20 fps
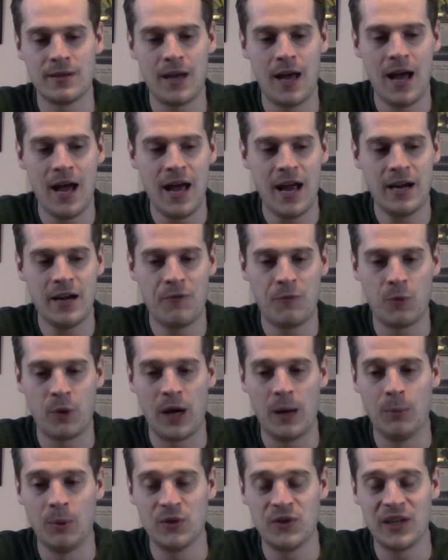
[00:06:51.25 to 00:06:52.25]
and if we're
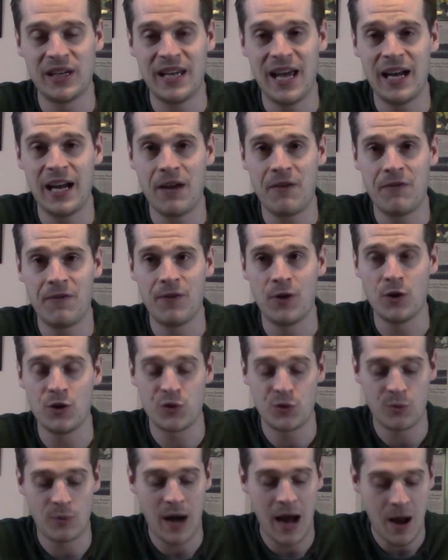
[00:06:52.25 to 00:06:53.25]
able to get a
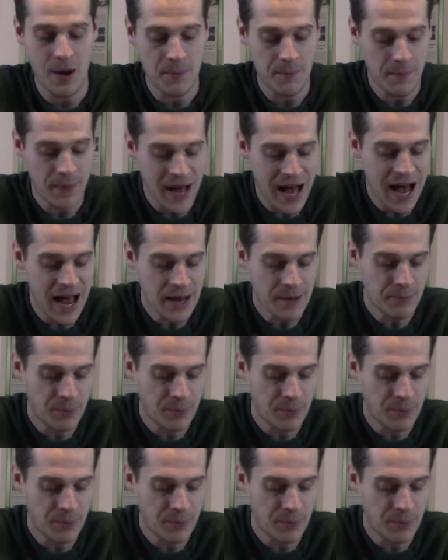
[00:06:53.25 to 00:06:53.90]
first round bye.